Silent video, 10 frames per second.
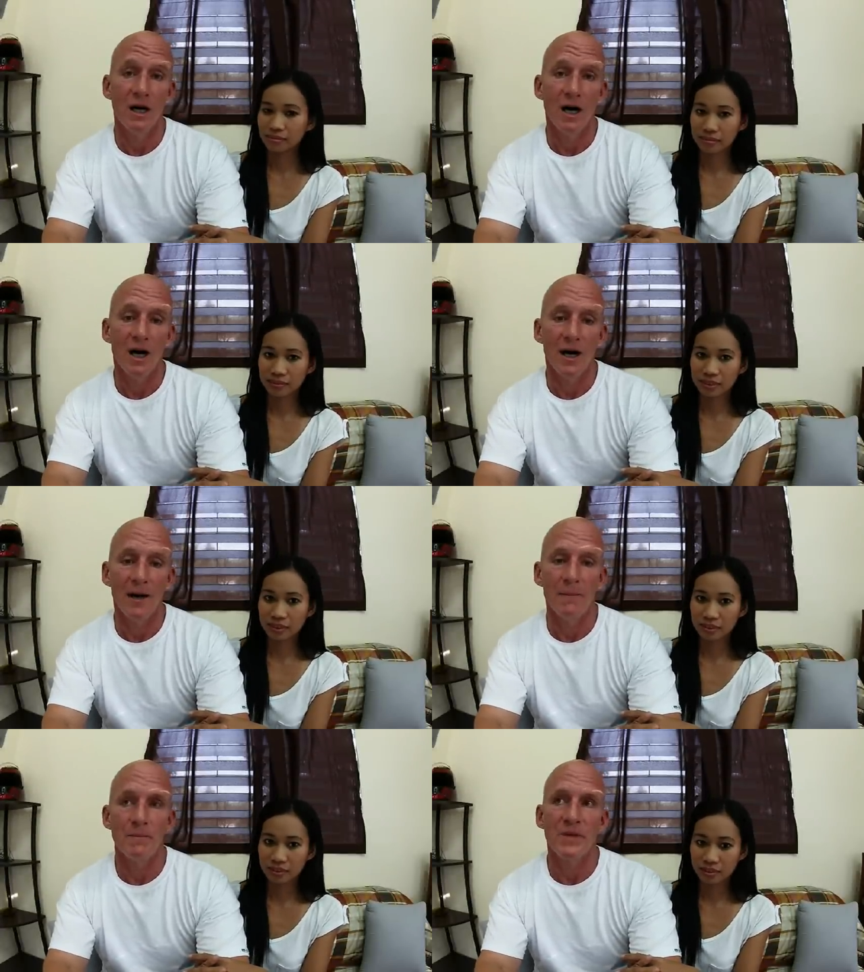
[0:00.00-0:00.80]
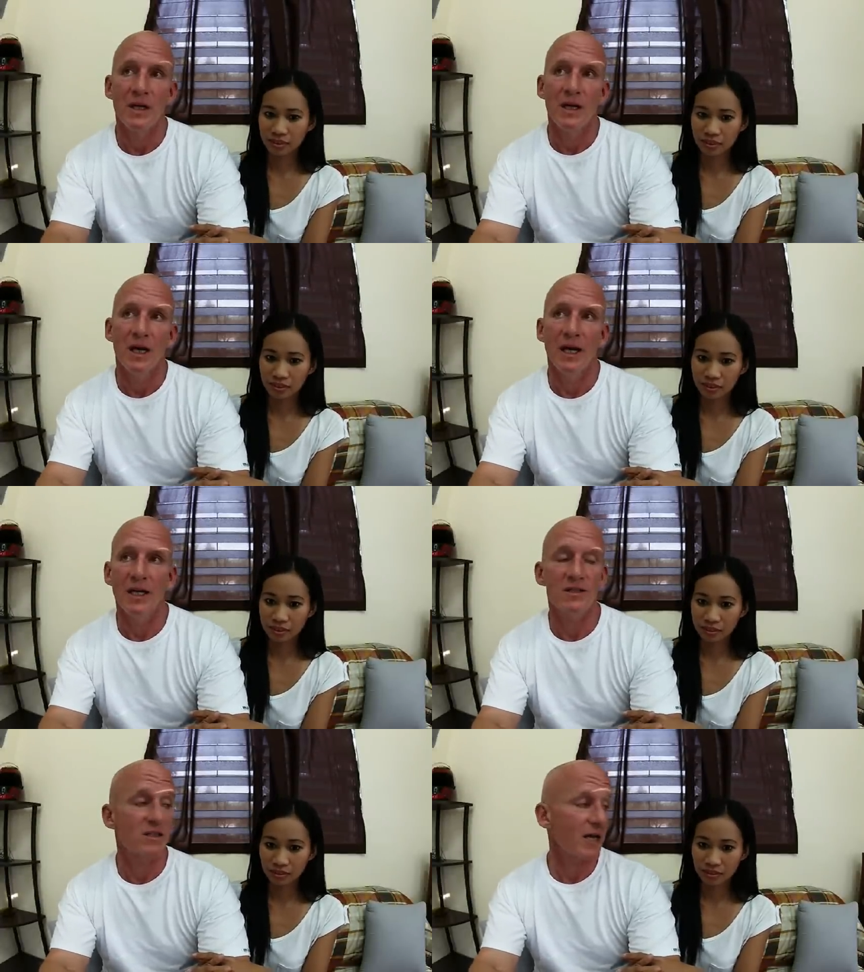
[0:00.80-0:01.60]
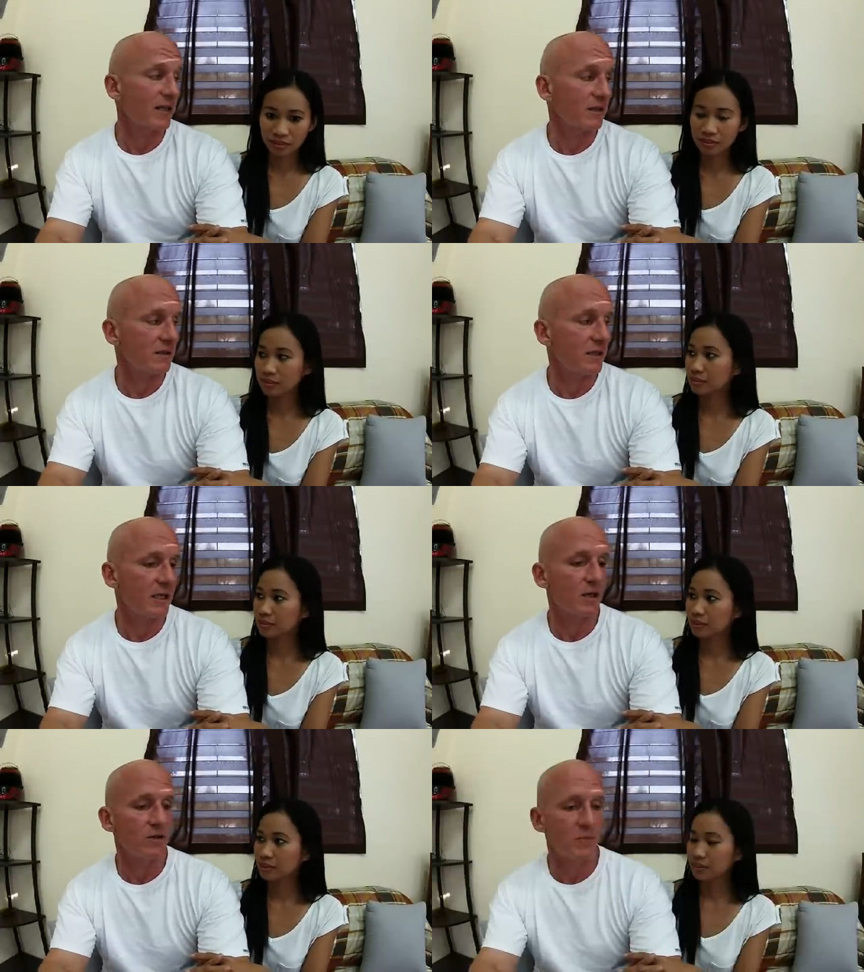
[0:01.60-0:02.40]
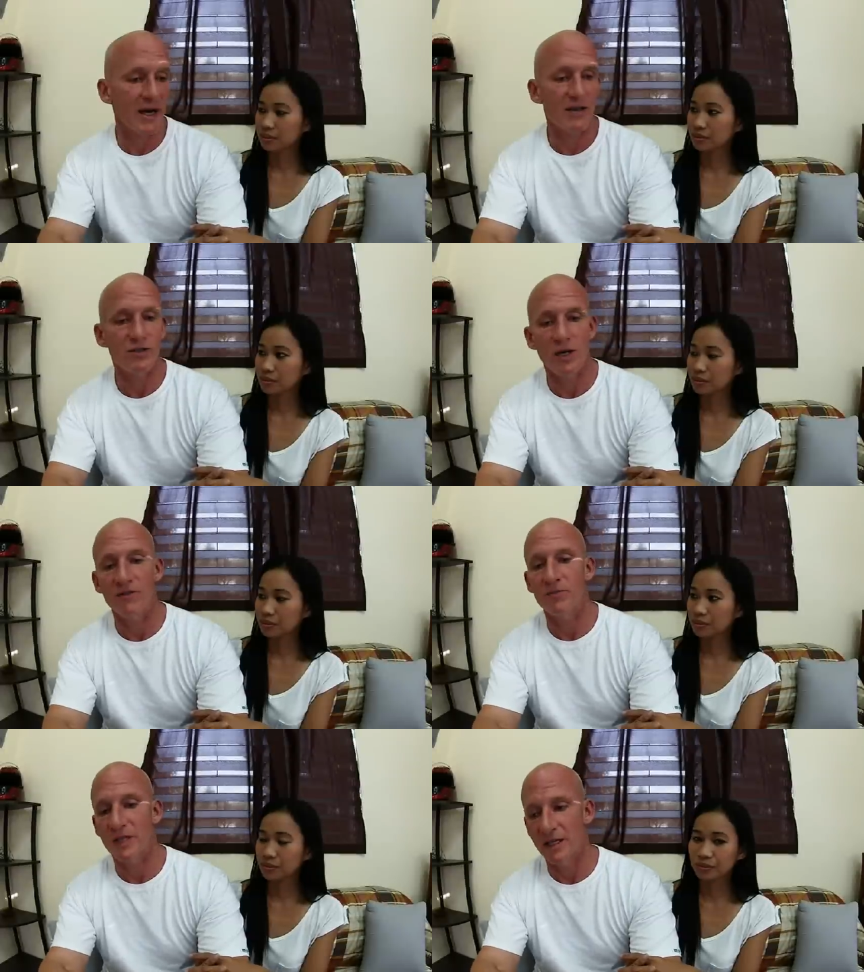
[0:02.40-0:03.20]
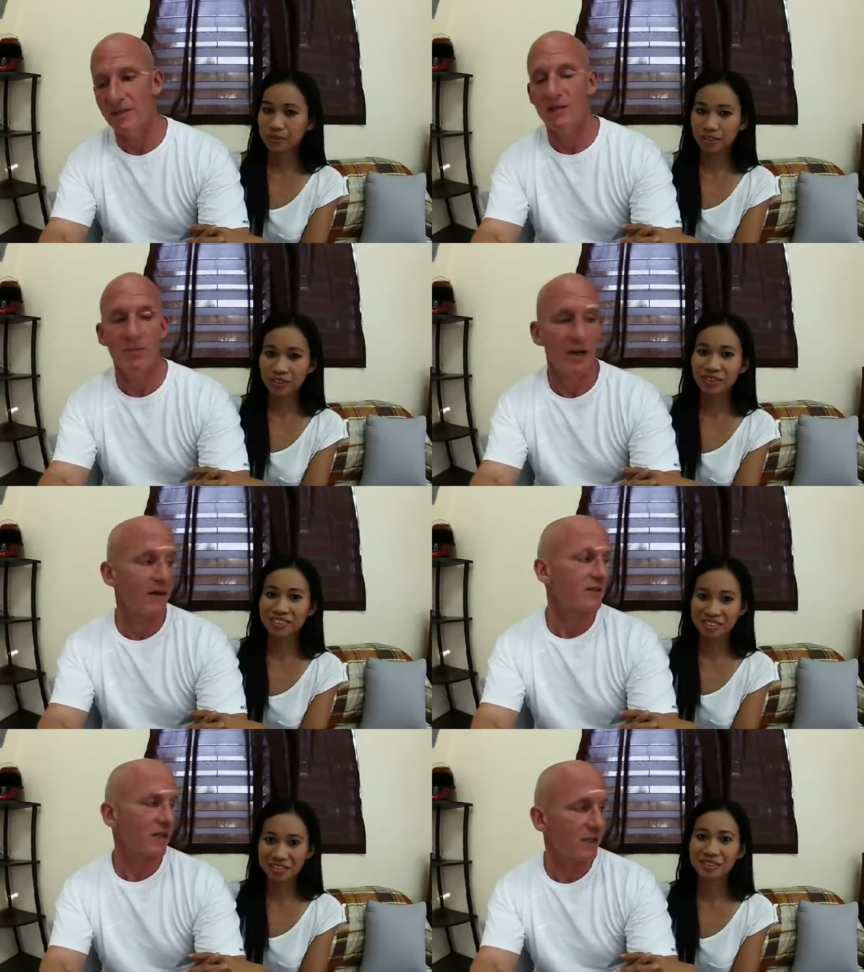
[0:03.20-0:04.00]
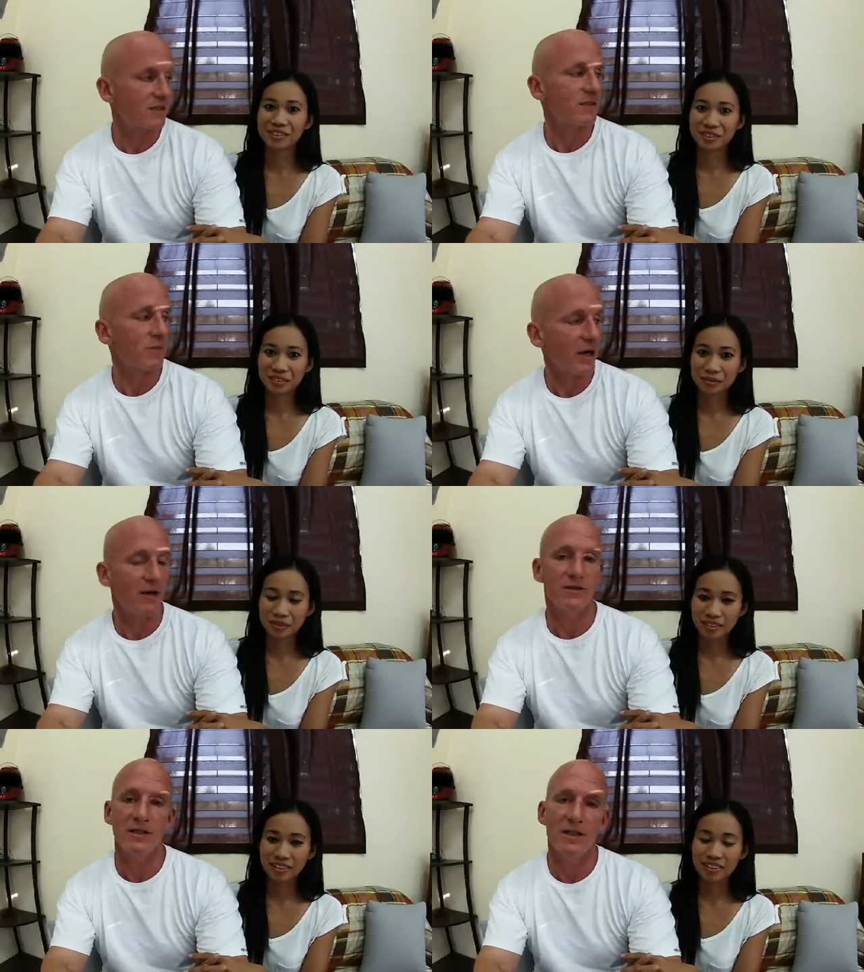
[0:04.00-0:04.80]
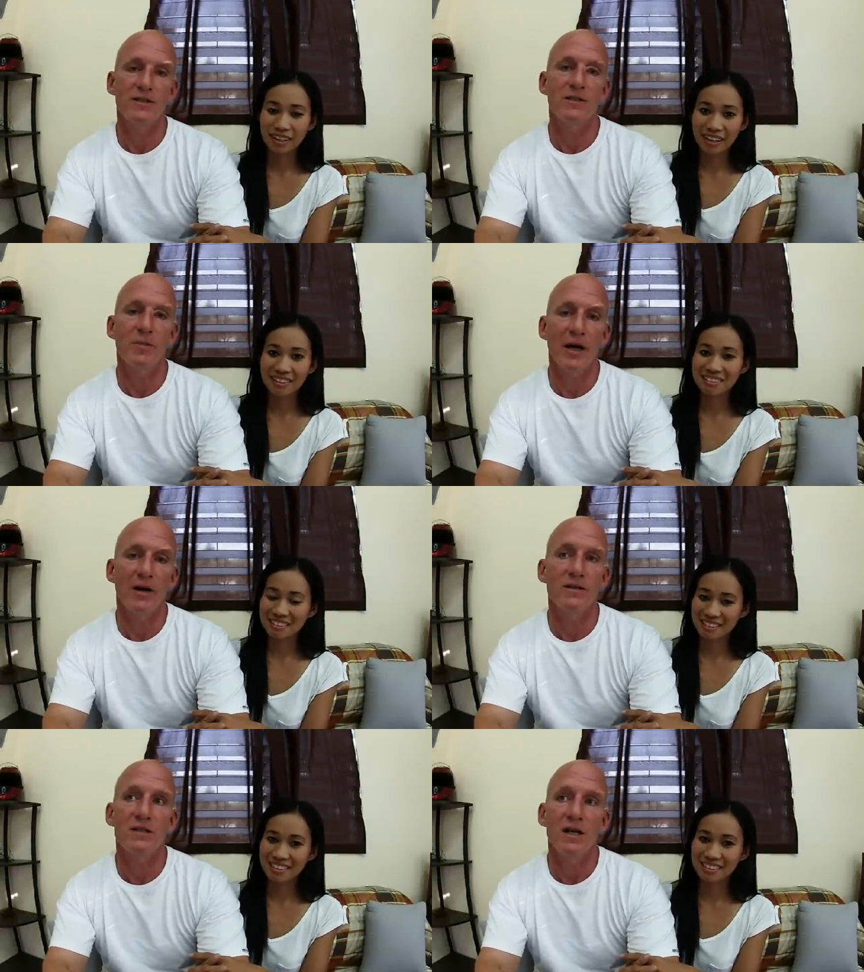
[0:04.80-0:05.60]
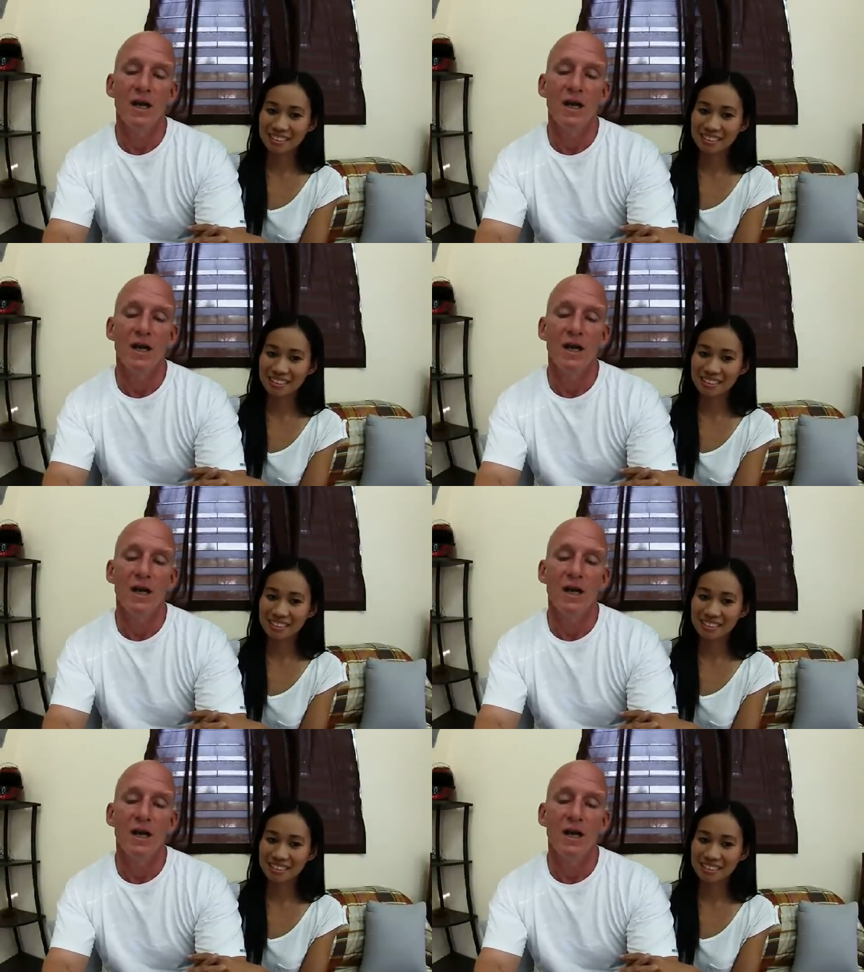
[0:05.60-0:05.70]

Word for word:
Speaker 1: Um, and it's a cycle, and it goes passed on from kids to parents to kids to parents to kids yes. to parents.